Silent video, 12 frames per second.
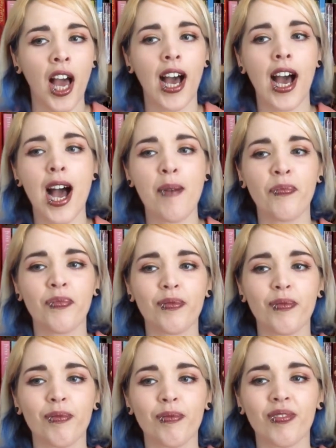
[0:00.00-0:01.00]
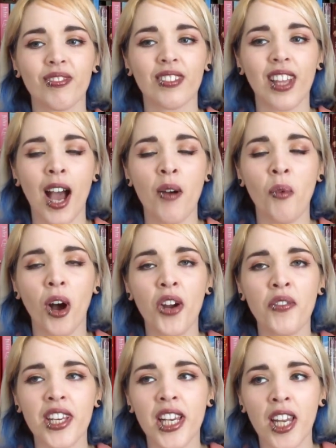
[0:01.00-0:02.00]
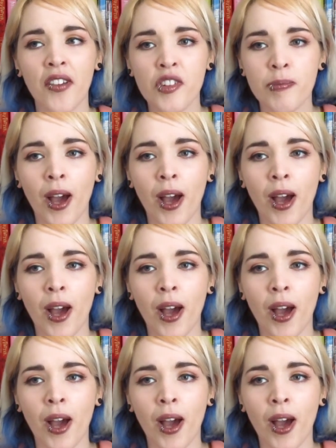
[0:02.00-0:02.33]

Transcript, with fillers: Um, and what I really loved